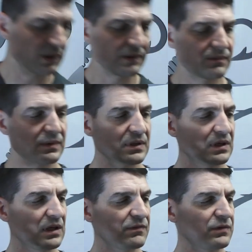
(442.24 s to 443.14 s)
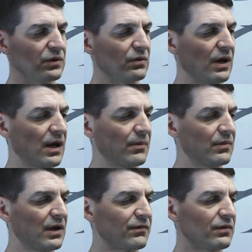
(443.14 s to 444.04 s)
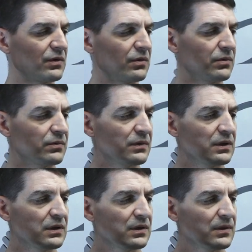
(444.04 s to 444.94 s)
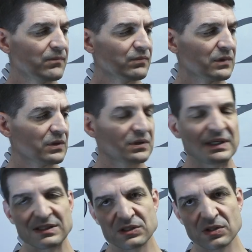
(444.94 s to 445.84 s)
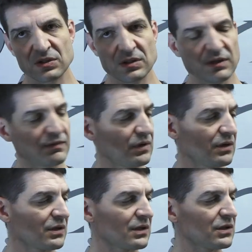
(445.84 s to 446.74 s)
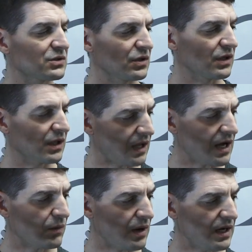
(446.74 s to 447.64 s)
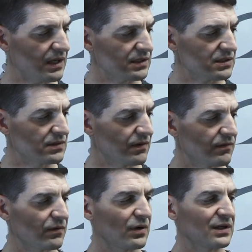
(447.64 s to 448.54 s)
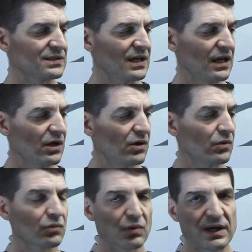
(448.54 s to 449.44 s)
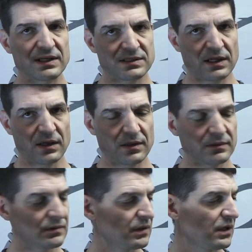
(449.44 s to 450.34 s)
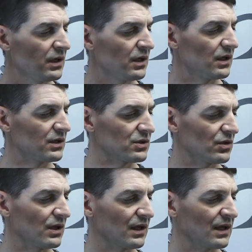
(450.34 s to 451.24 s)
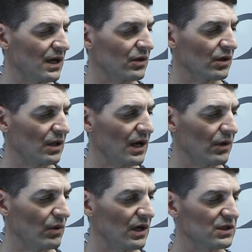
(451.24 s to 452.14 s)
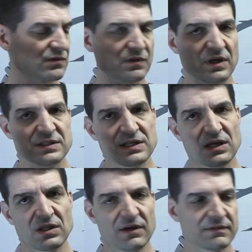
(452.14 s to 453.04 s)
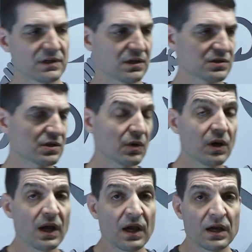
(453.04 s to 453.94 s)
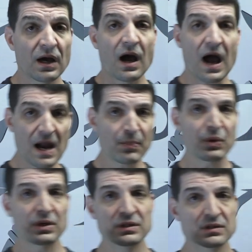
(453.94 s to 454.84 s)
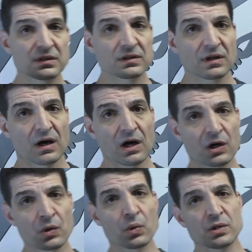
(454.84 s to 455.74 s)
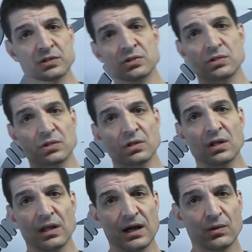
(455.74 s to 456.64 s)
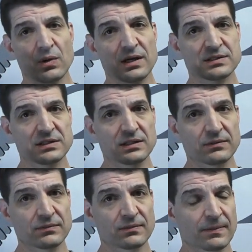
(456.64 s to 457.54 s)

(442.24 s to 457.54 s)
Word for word: it if you um, if you need to turn if you you turn it clockwise for a tail right tear, you turn it counterclockwise for a tail left tear. So I put a quarter turn clockwise in.